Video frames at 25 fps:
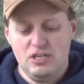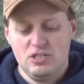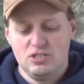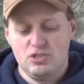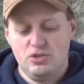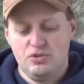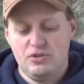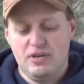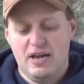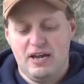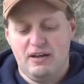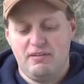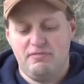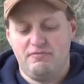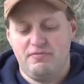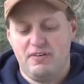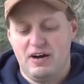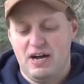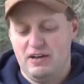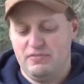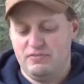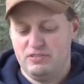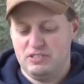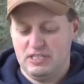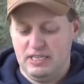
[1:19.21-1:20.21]
So you have
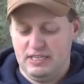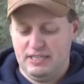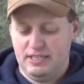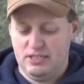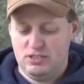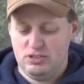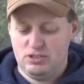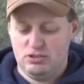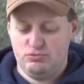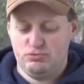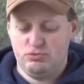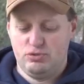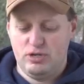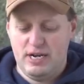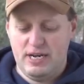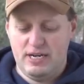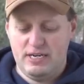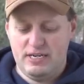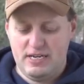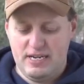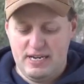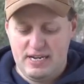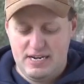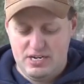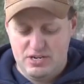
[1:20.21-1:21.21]
5 settings of
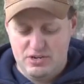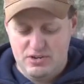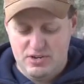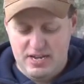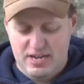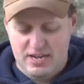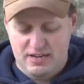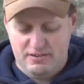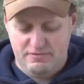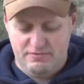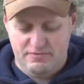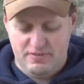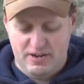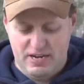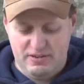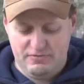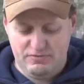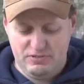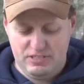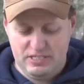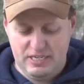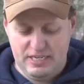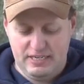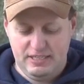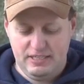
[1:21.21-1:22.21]
red and you have
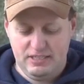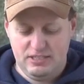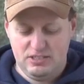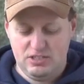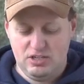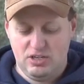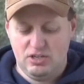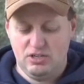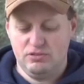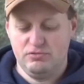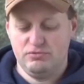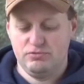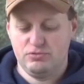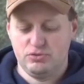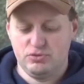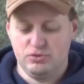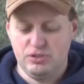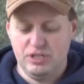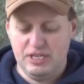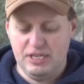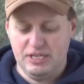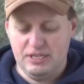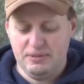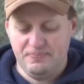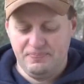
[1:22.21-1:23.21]
5 settings of
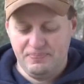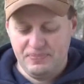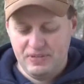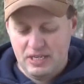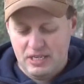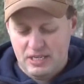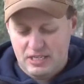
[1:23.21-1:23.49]
green.